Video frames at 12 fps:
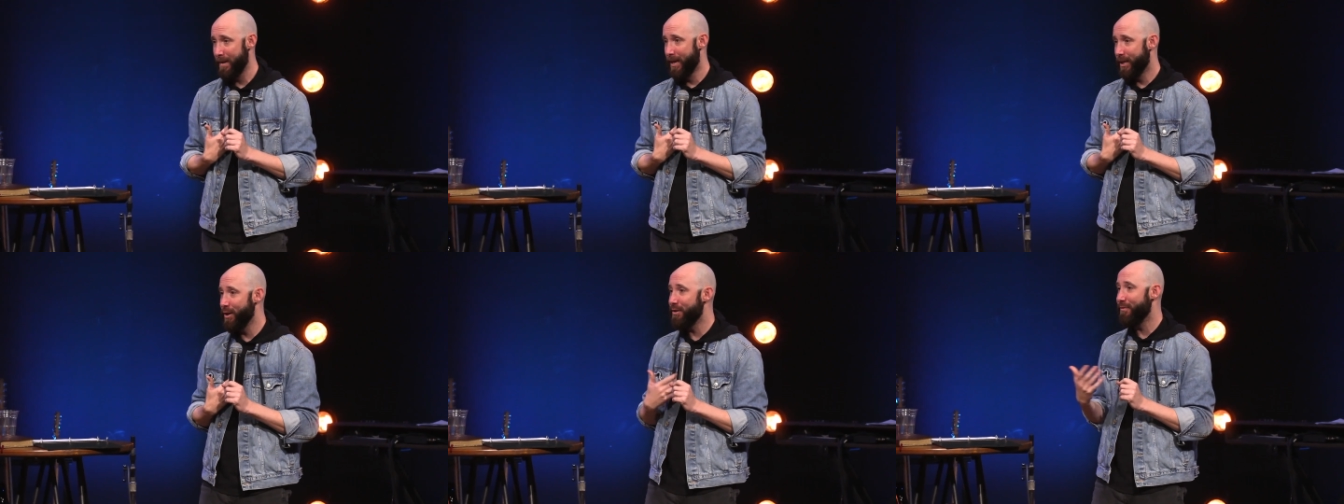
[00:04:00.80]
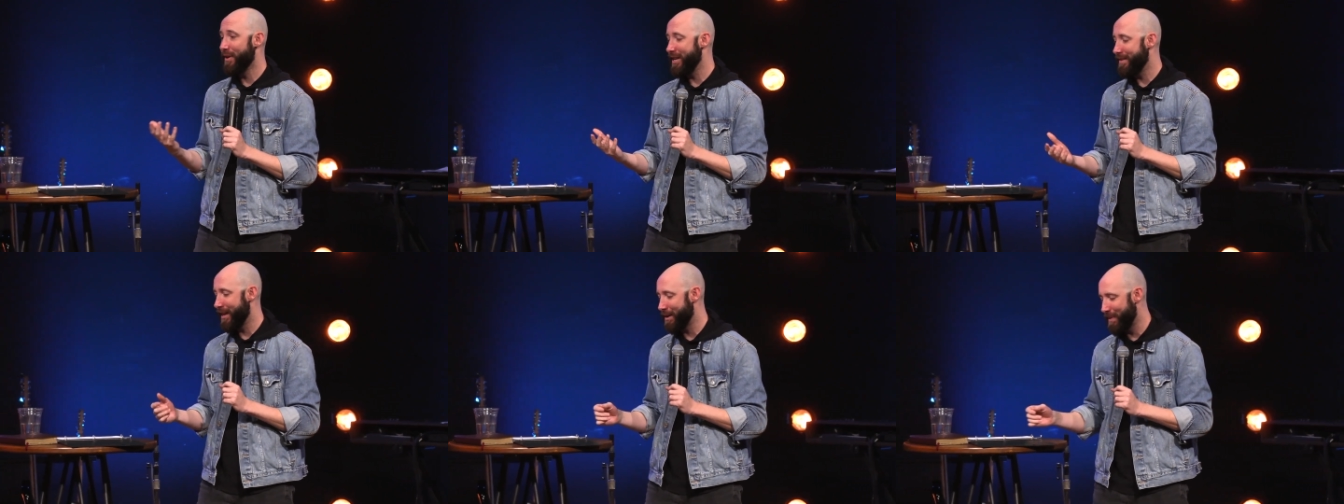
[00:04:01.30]
You know, the funny
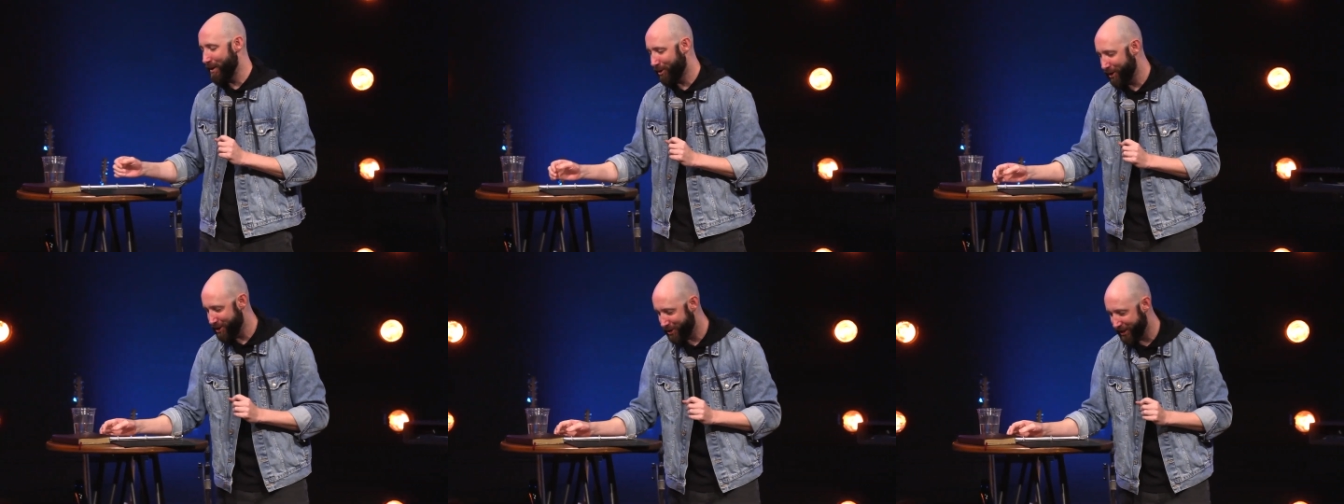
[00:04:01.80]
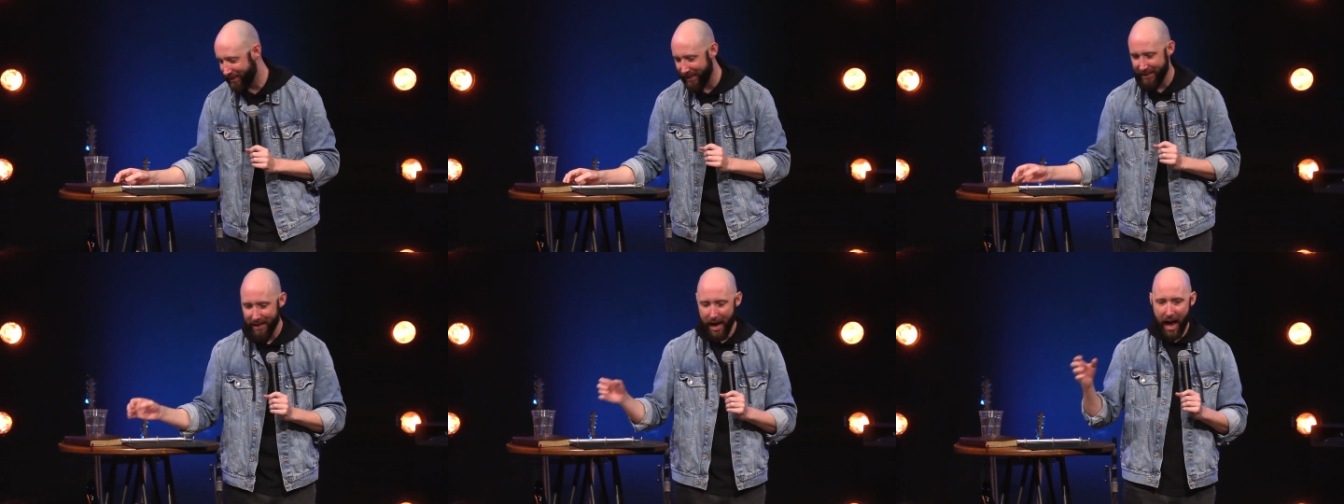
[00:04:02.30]
thing about Christians
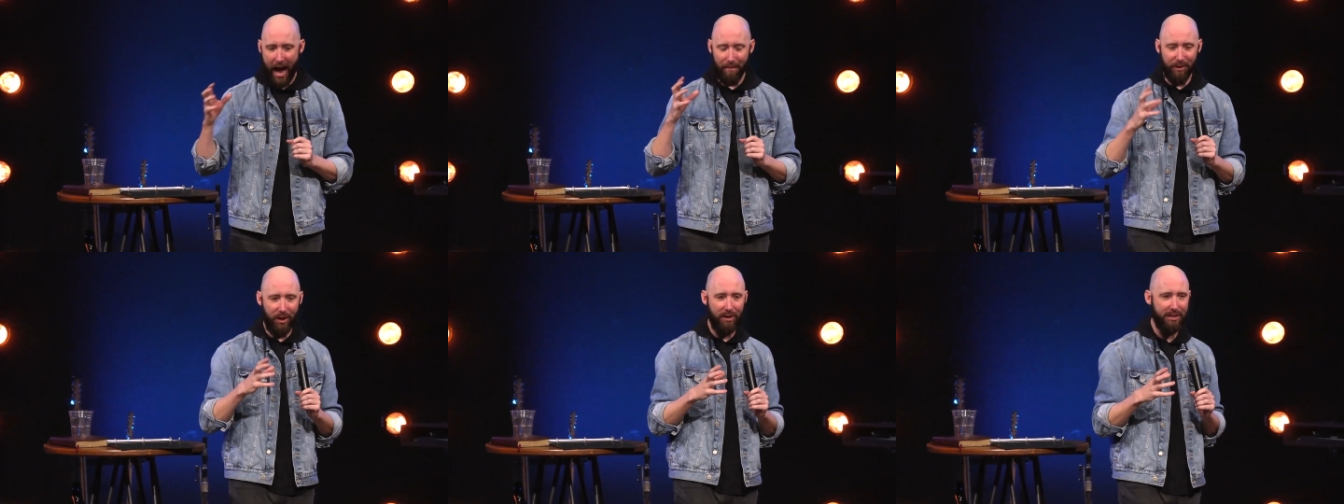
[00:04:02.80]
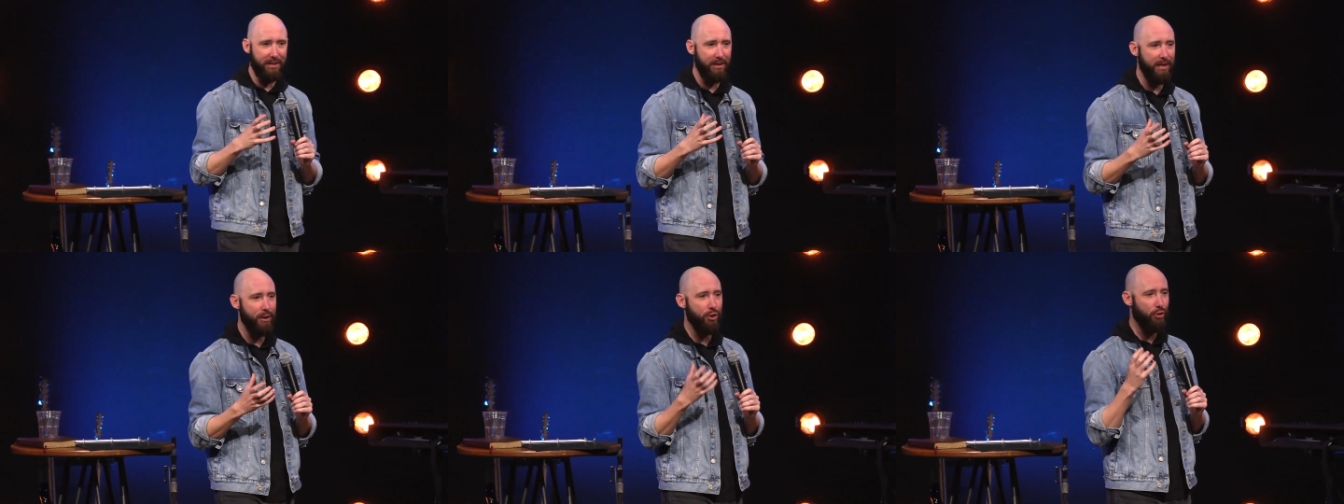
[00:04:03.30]
is I'm
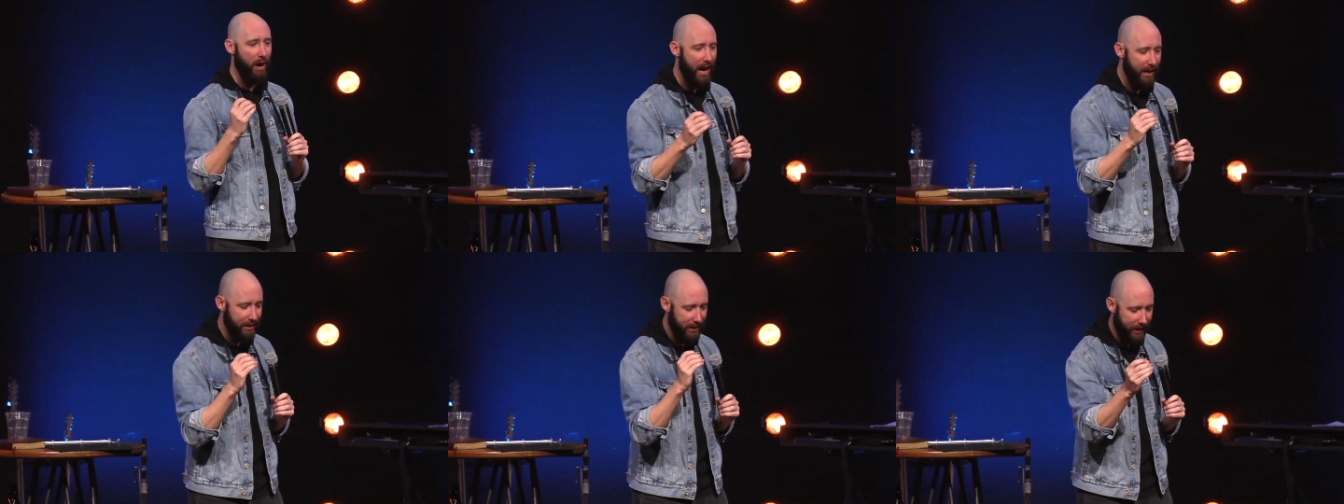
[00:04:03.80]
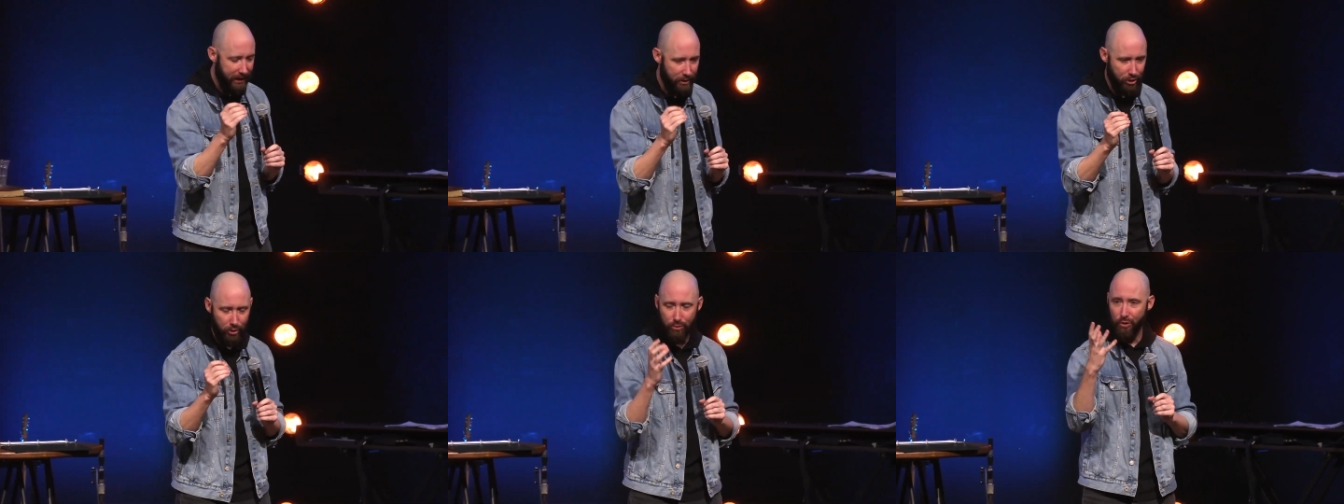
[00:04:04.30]
constantly trying to
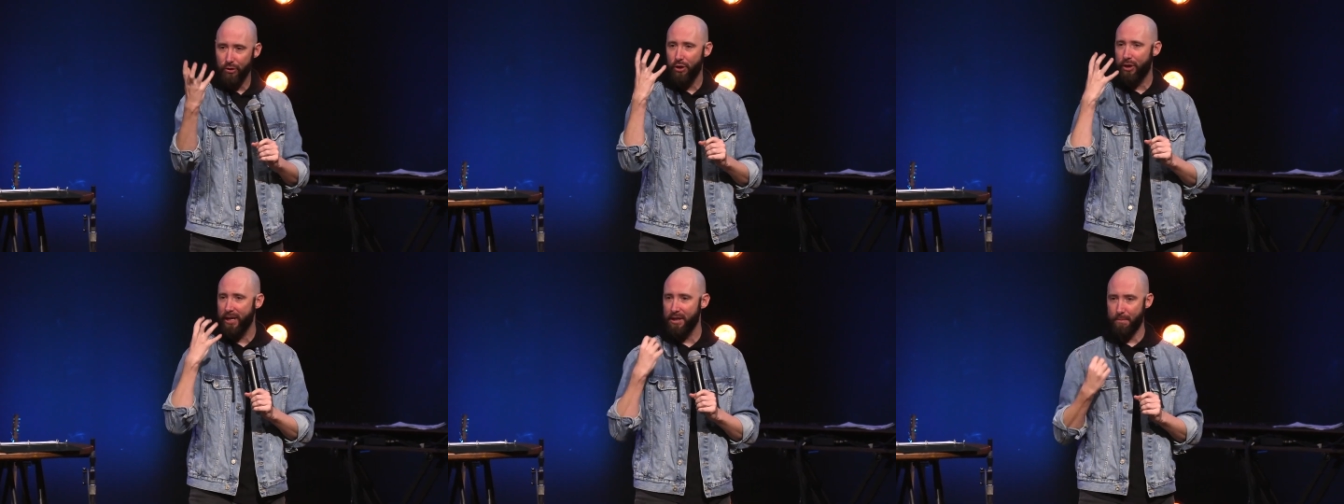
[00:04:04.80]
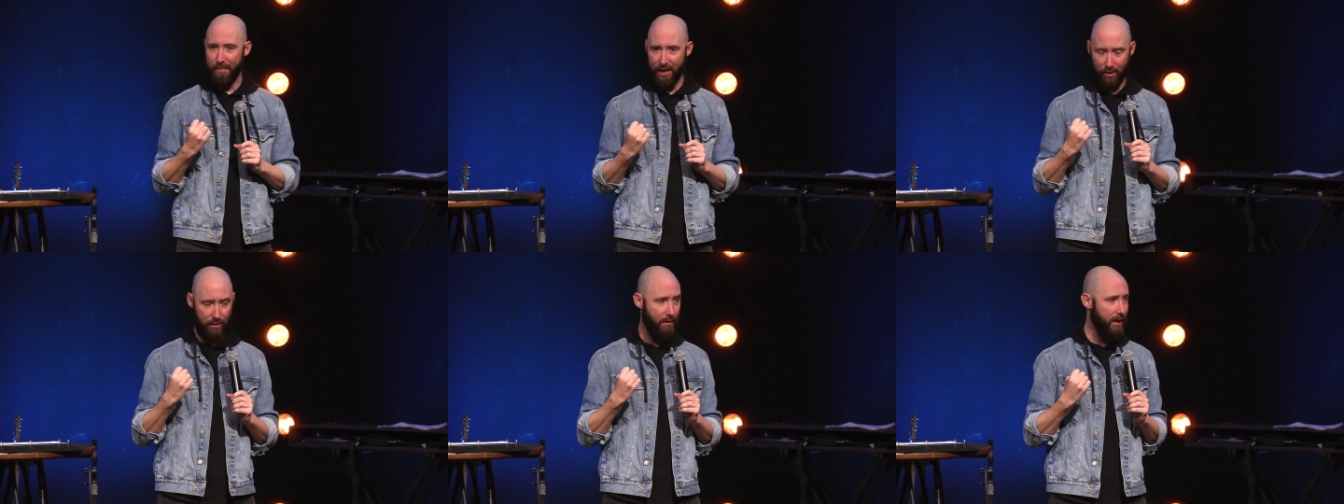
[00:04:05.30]
get you to look in the
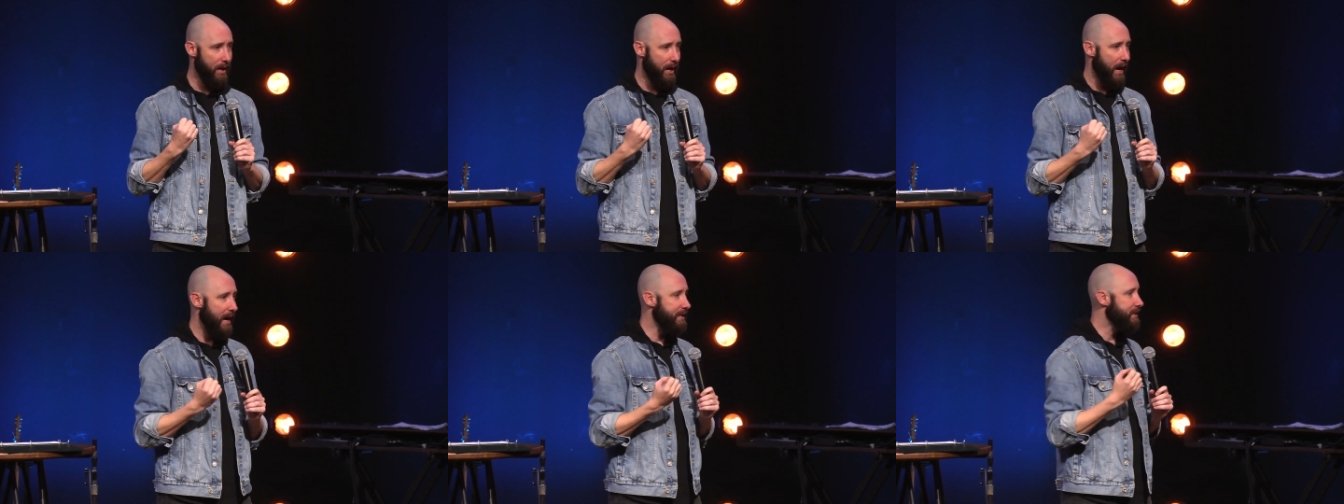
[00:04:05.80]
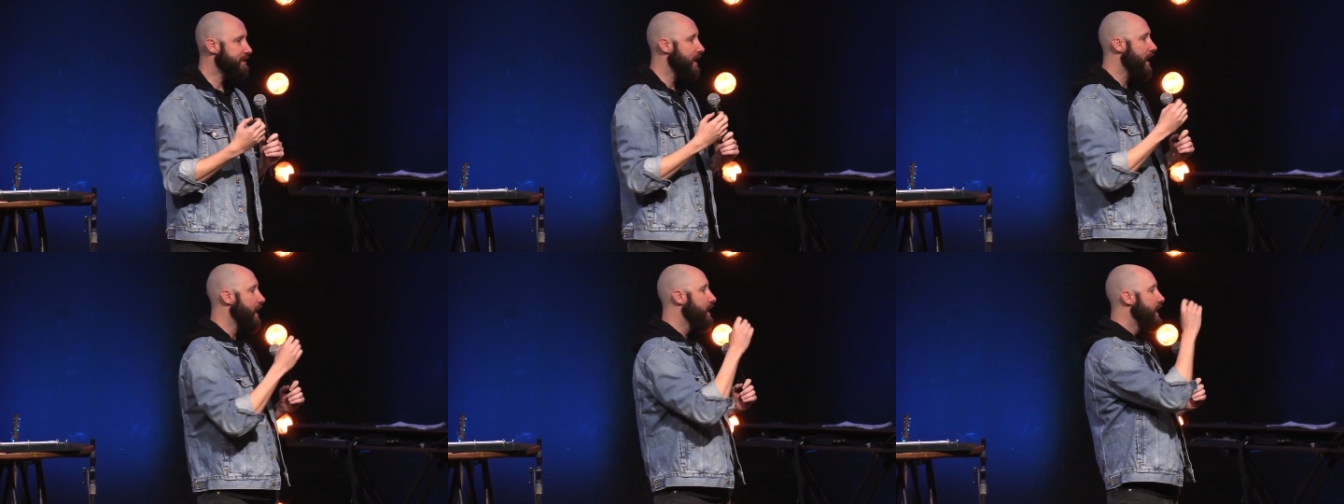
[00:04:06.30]
mirror and
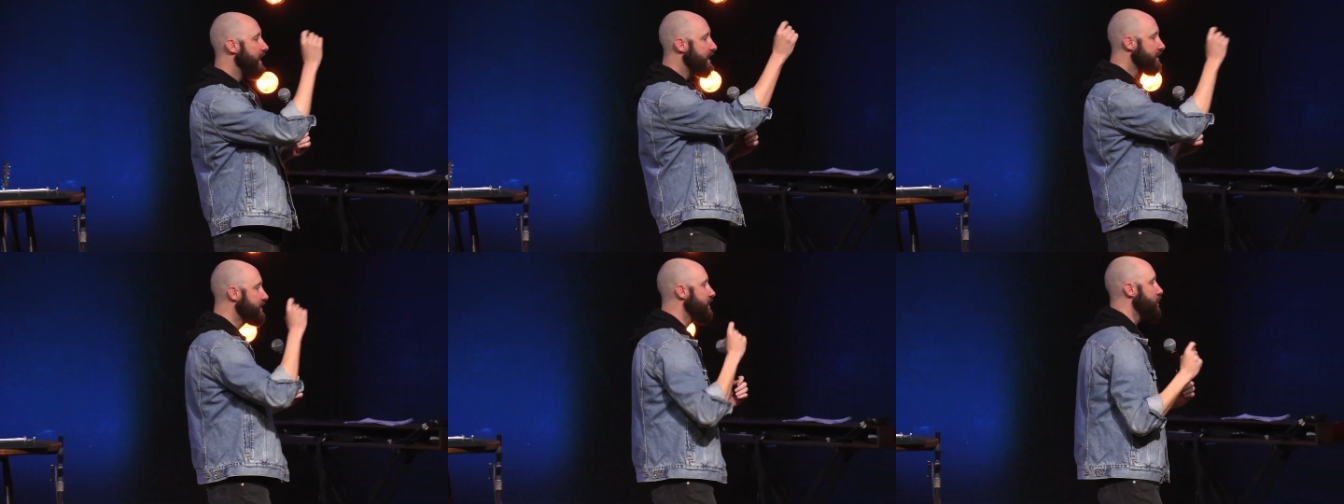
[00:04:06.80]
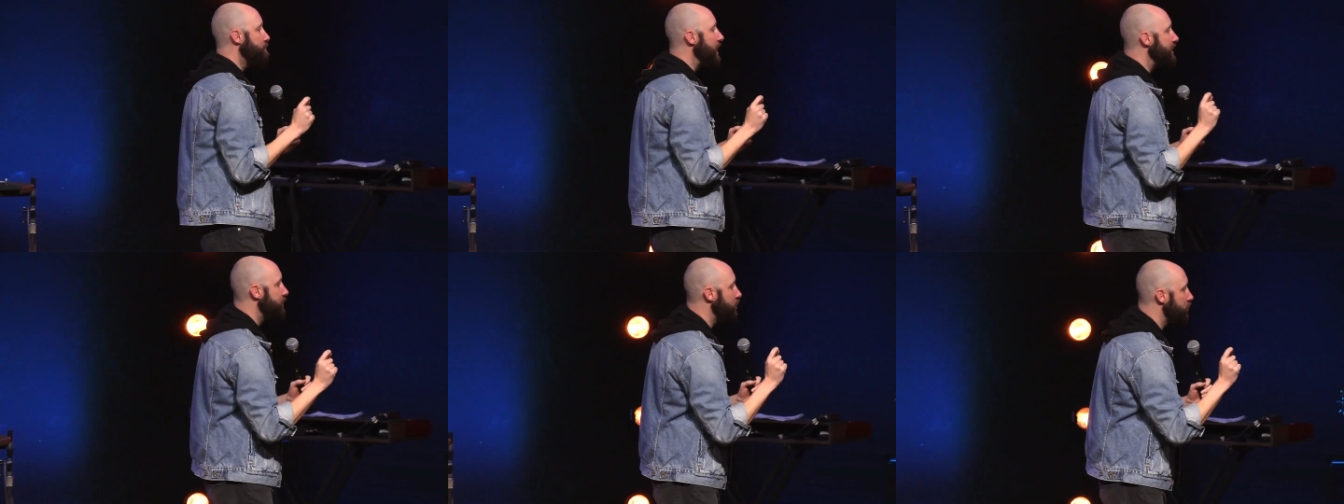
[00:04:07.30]
say, Is this
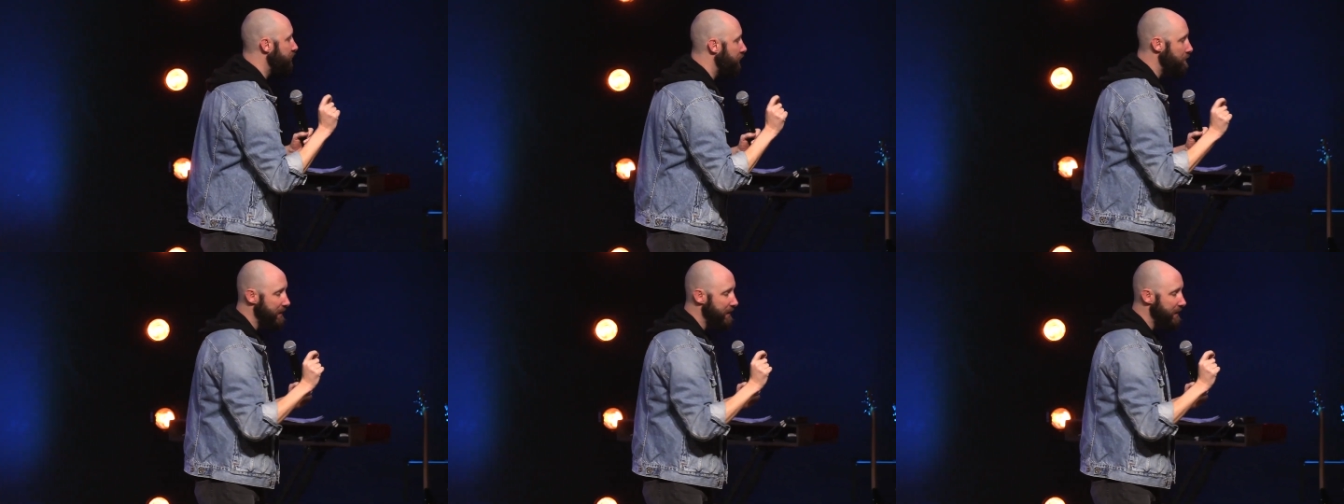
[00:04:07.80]
message for